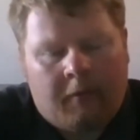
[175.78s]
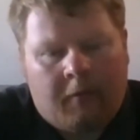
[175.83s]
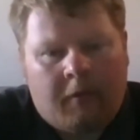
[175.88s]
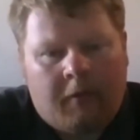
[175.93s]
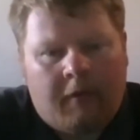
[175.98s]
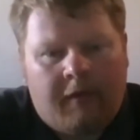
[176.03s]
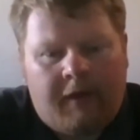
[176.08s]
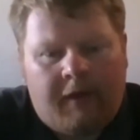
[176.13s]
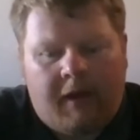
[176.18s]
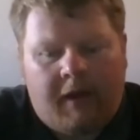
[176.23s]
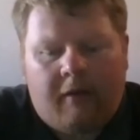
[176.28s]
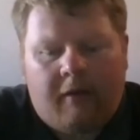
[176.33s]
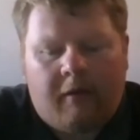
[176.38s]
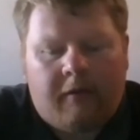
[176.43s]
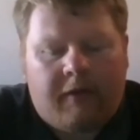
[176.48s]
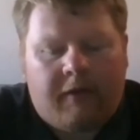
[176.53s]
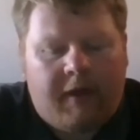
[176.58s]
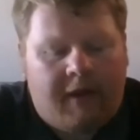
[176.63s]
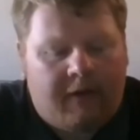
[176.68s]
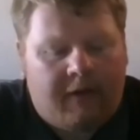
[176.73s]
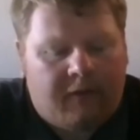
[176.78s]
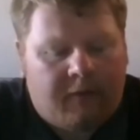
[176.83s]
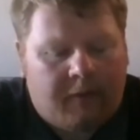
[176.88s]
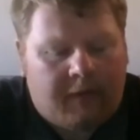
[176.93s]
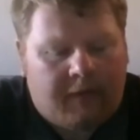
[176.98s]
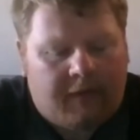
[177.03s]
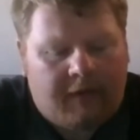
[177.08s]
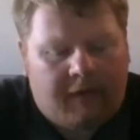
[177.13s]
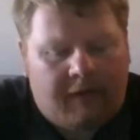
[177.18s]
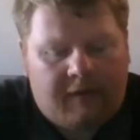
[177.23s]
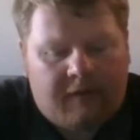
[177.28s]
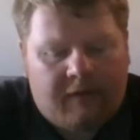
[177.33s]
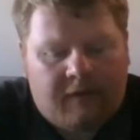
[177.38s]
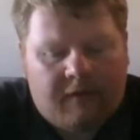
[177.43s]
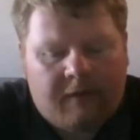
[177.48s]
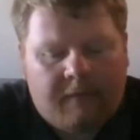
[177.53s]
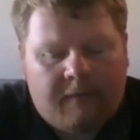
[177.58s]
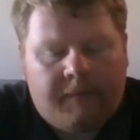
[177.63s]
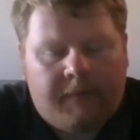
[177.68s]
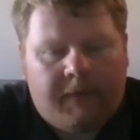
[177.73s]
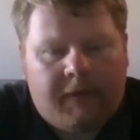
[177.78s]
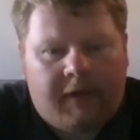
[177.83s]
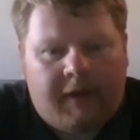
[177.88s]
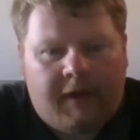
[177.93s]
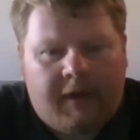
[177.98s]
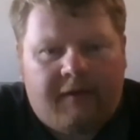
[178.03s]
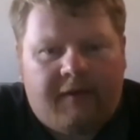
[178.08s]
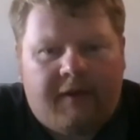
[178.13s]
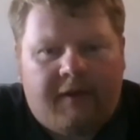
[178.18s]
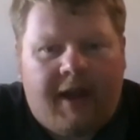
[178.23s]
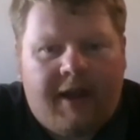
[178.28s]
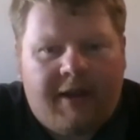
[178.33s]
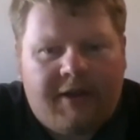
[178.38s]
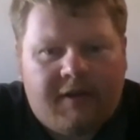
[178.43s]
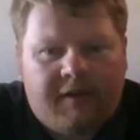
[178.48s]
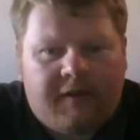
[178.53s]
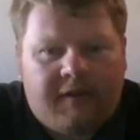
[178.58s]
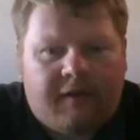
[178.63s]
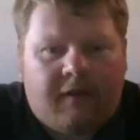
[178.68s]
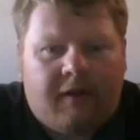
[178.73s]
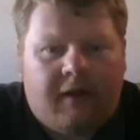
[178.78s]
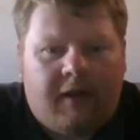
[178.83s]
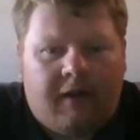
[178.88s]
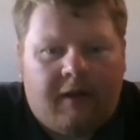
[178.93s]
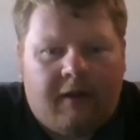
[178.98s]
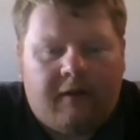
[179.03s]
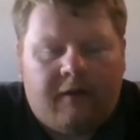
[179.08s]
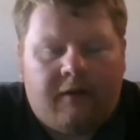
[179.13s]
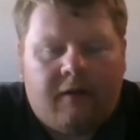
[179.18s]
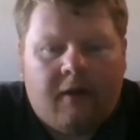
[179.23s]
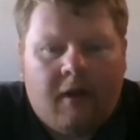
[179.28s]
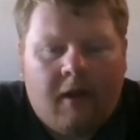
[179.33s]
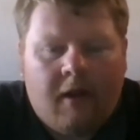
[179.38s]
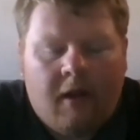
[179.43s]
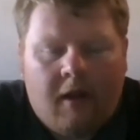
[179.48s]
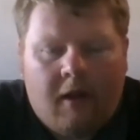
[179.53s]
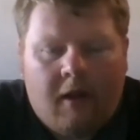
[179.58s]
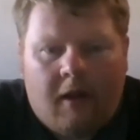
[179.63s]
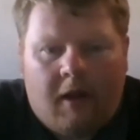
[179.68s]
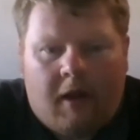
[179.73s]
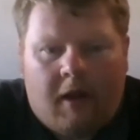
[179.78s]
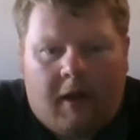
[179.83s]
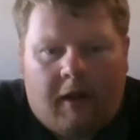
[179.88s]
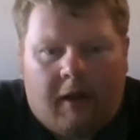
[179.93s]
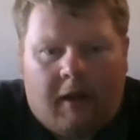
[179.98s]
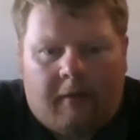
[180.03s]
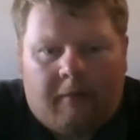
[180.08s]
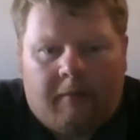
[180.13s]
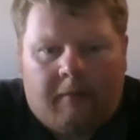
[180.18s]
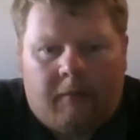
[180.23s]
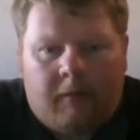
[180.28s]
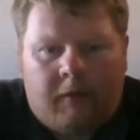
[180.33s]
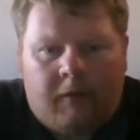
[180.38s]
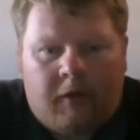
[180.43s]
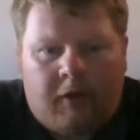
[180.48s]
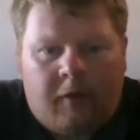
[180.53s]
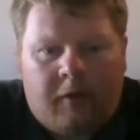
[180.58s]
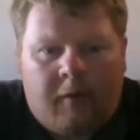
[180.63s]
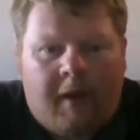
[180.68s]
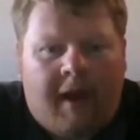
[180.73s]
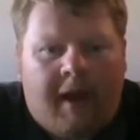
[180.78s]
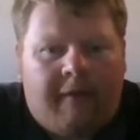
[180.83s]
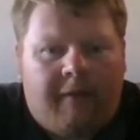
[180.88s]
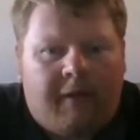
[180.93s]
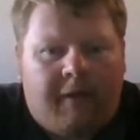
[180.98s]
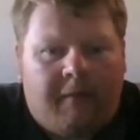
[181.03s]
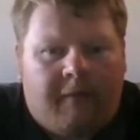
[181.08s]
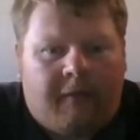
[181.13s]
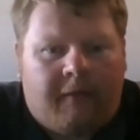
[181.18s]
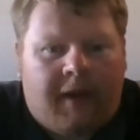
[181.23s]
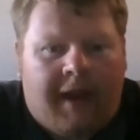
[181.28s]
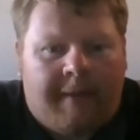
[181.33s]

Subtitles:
One of the other things with these gauges is you do have the